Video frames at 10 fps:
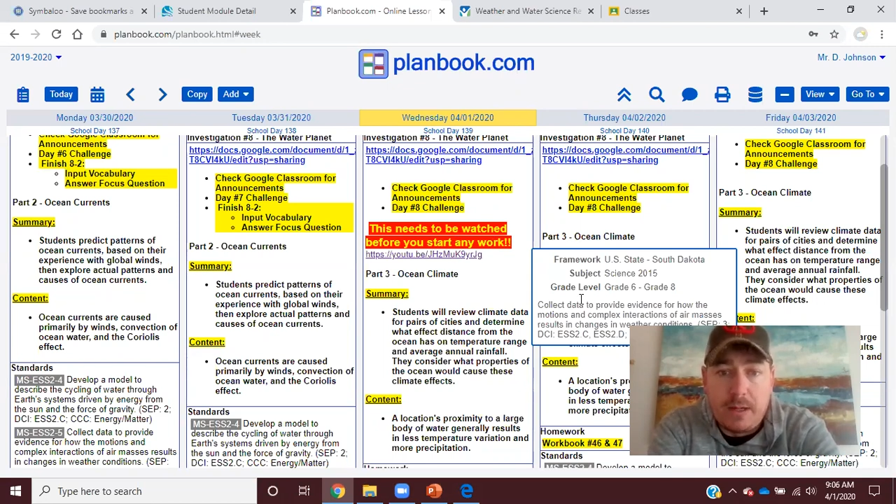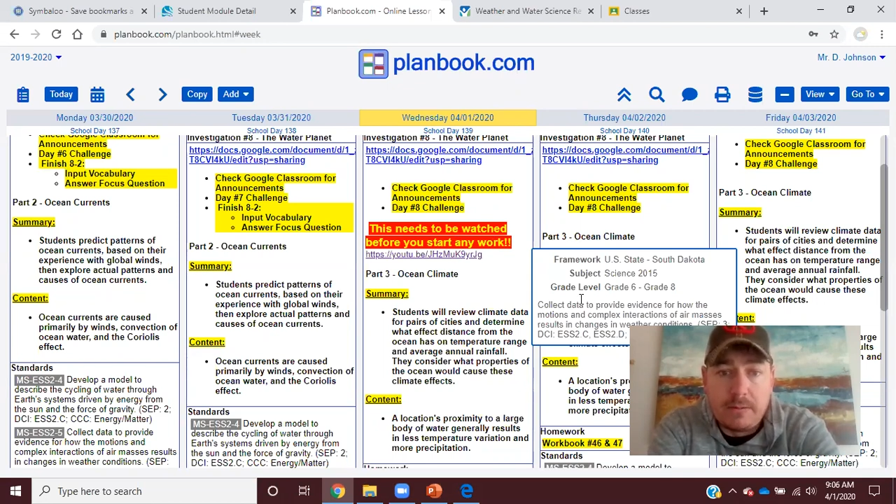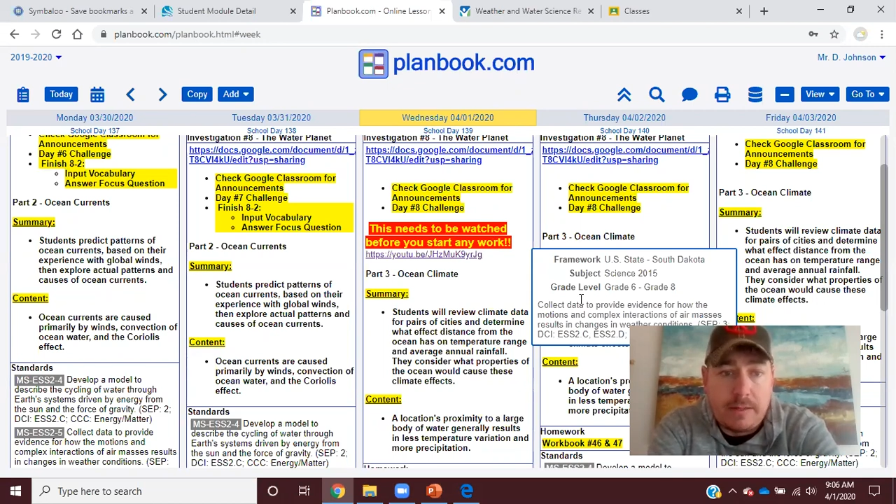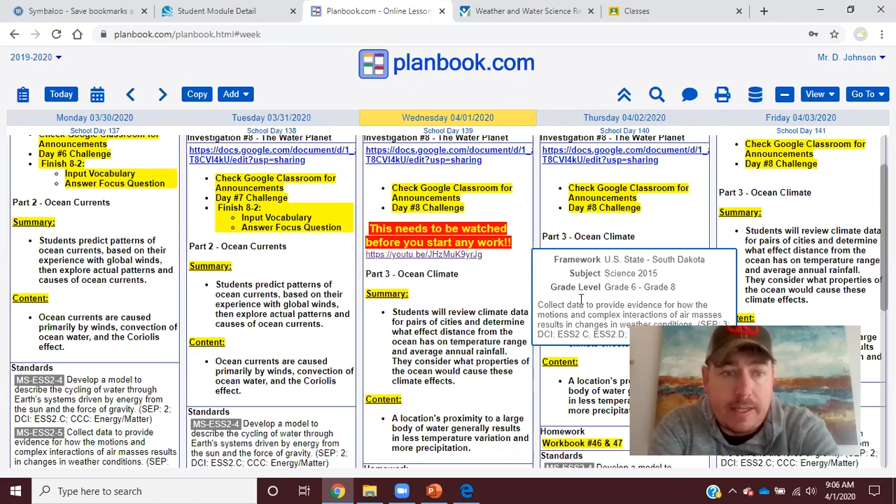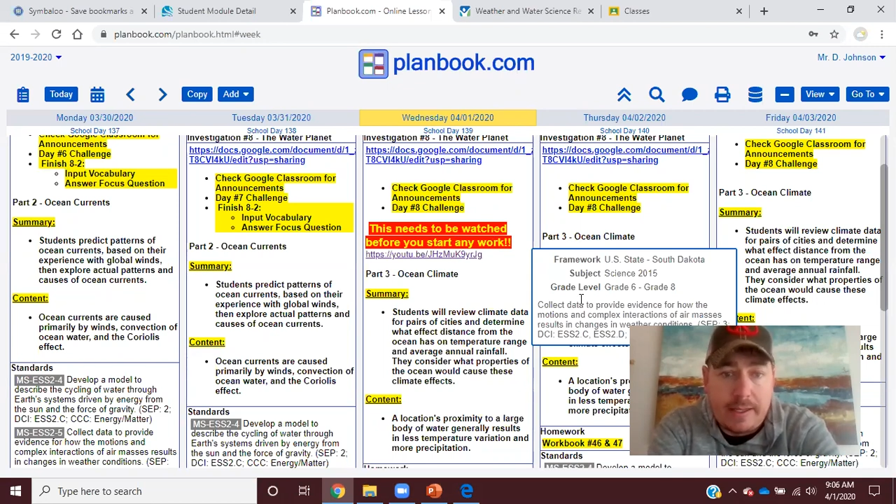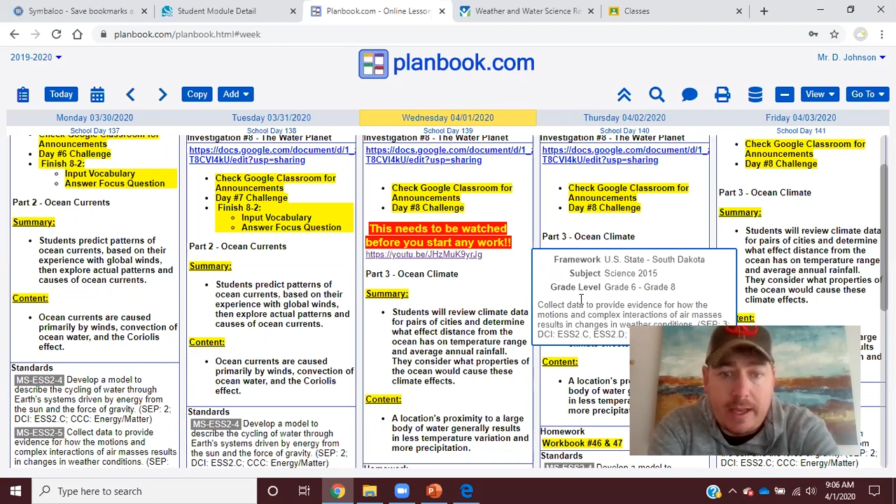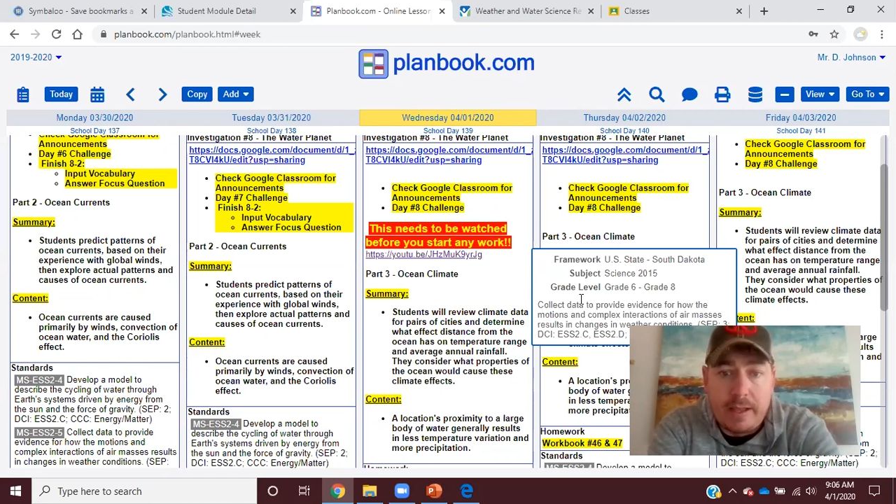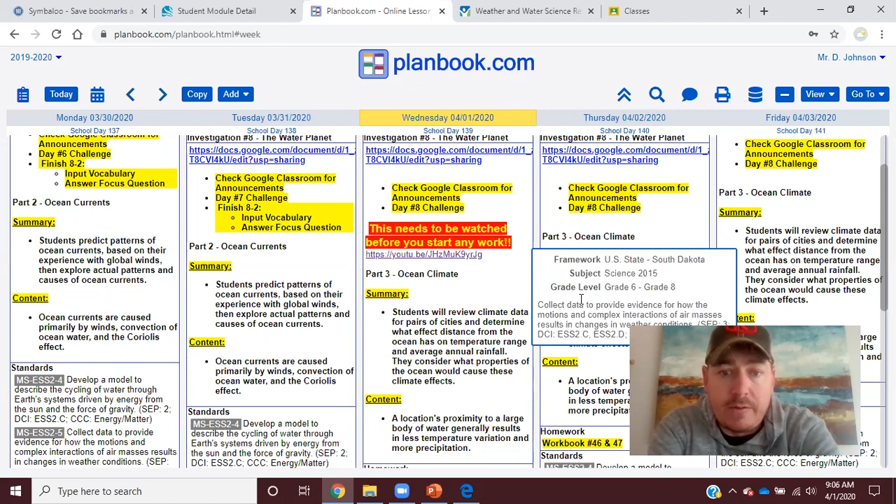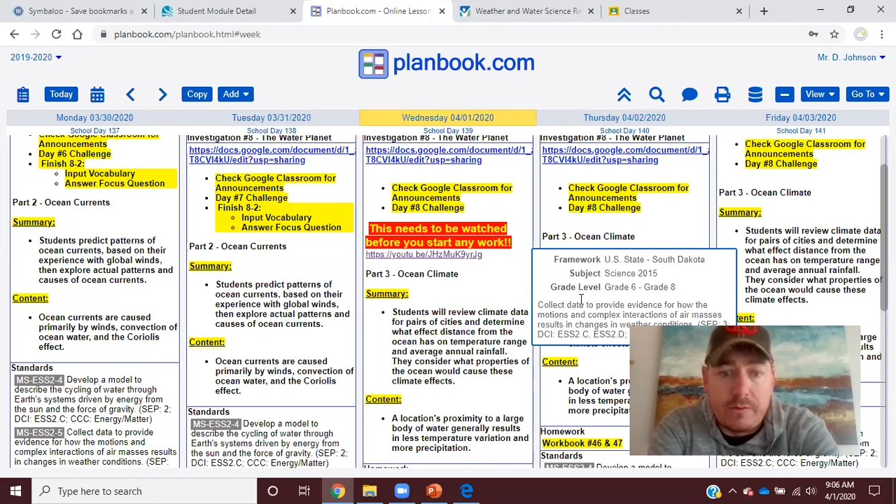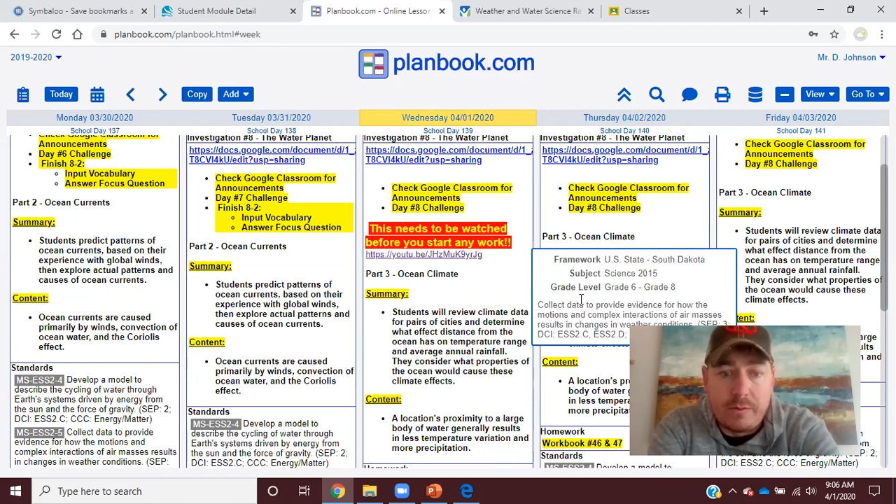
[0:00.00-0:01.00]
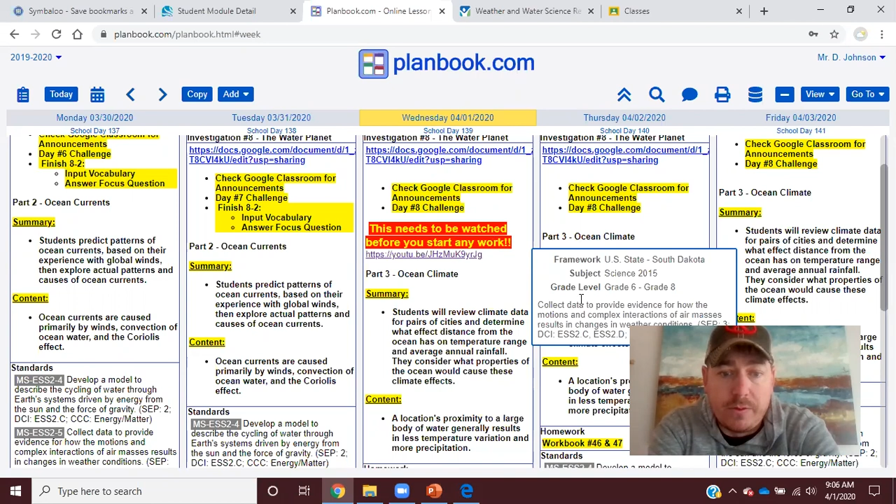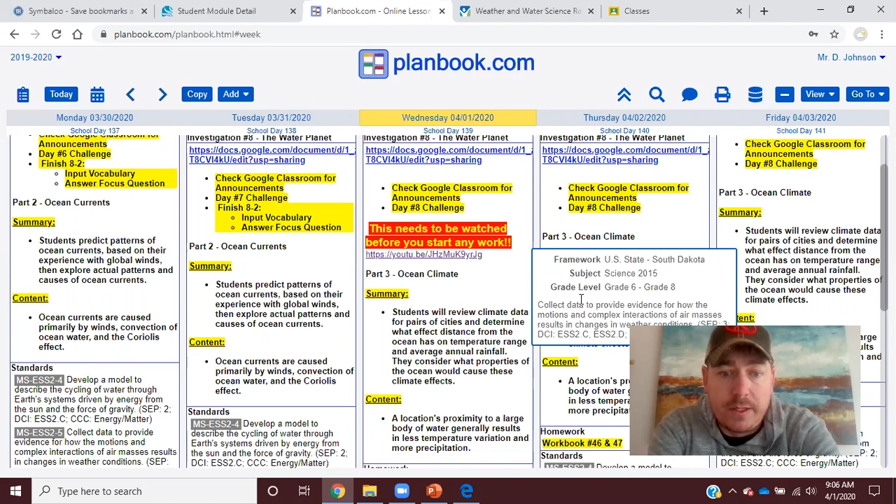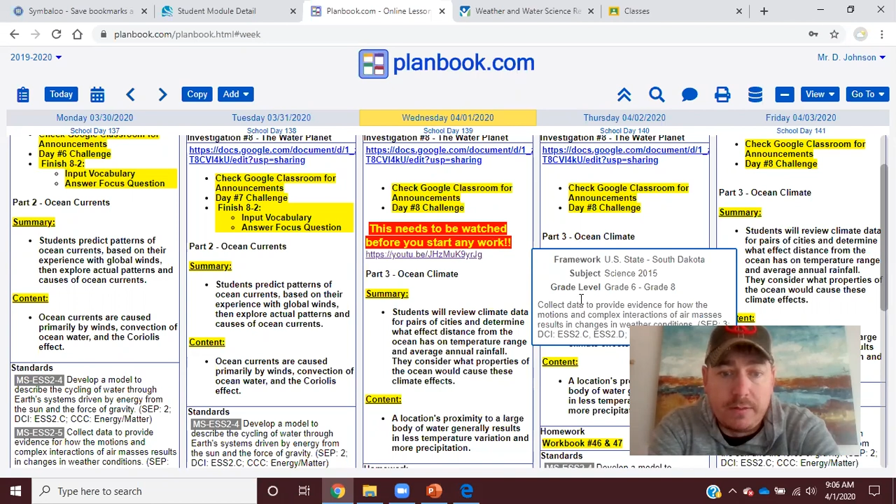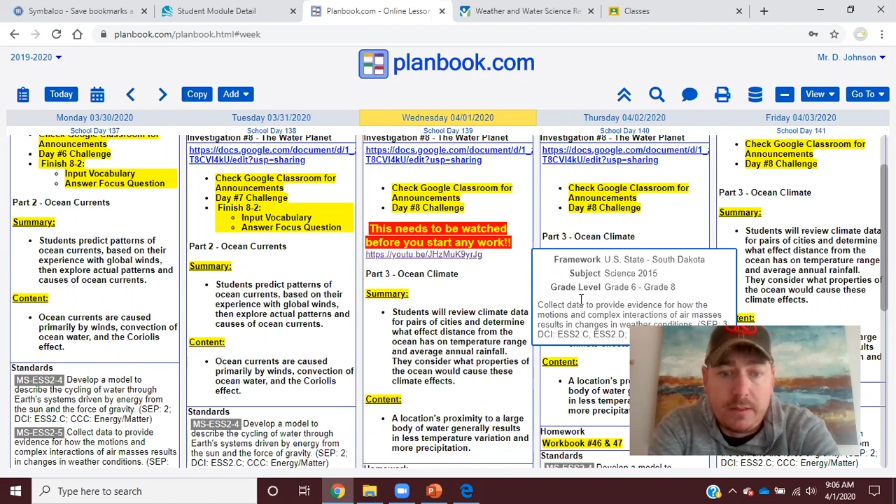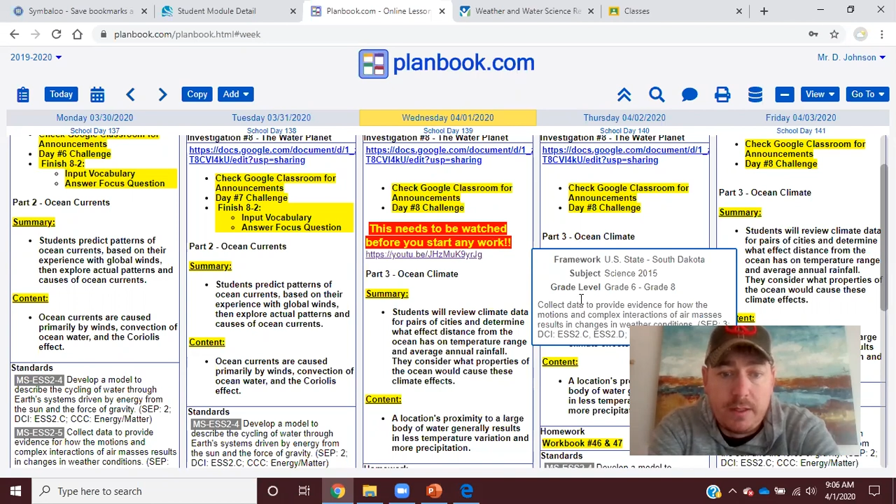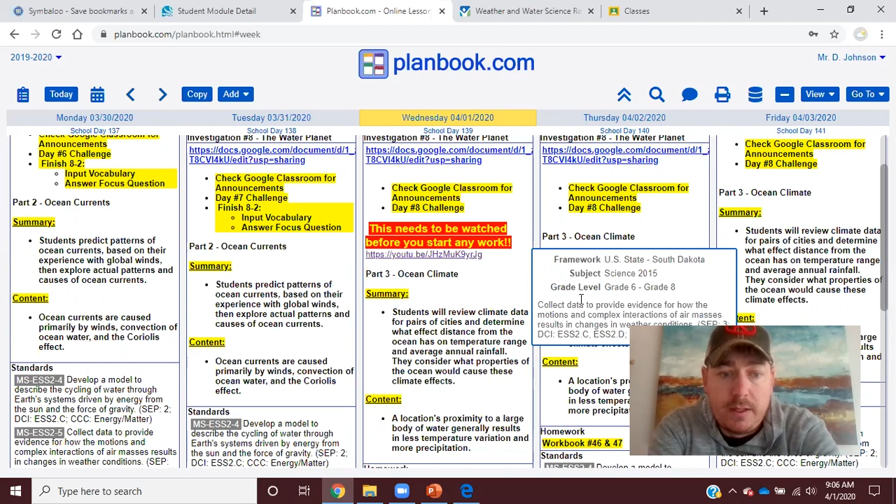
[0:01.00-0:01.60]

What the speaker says: out and guide you through it.